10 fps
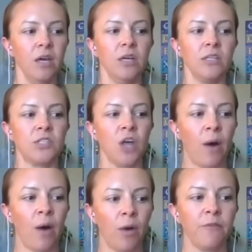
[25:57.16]
so I
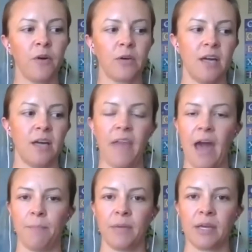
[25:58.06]
want to focus on that
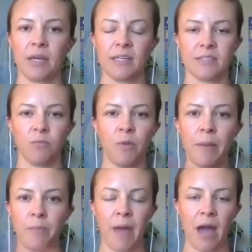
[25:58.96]
because remember
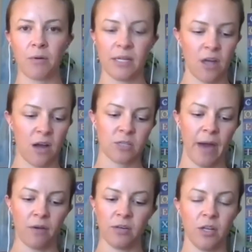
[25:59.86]
back when I talked about,
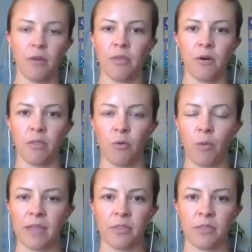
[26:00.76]
you know, the, the way that